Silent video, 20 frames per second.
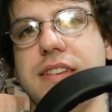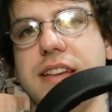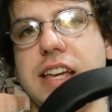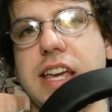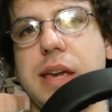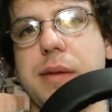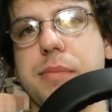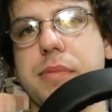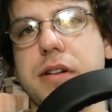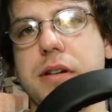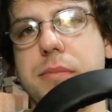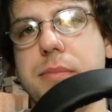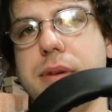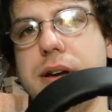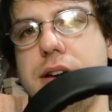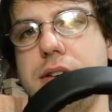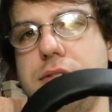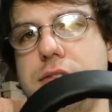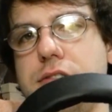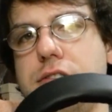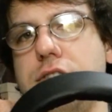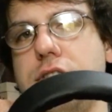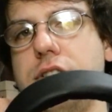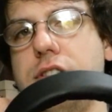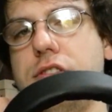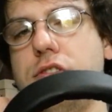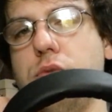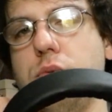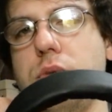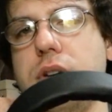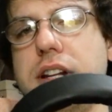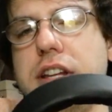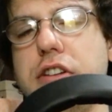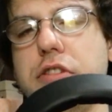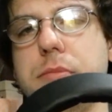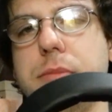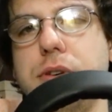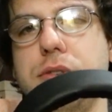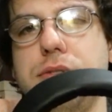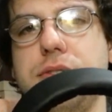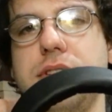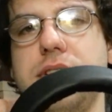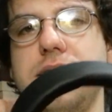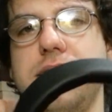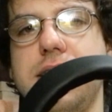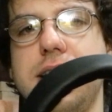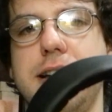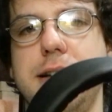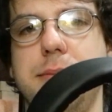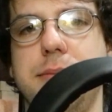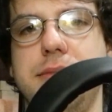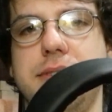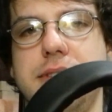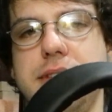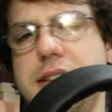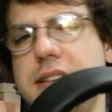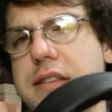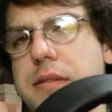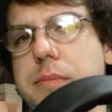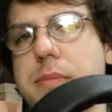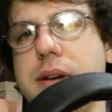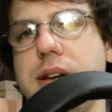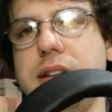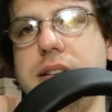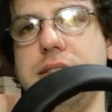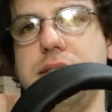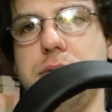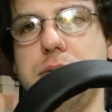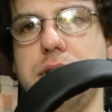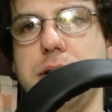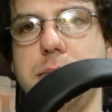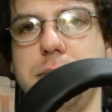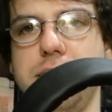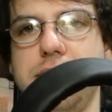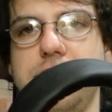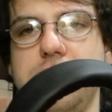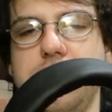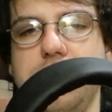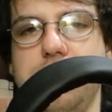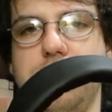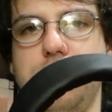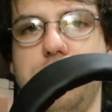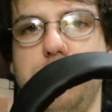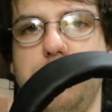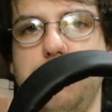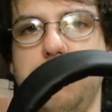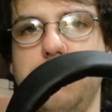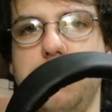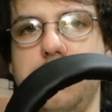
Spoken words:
I keep it about 20 almost at times. It depends on what I'm listening to.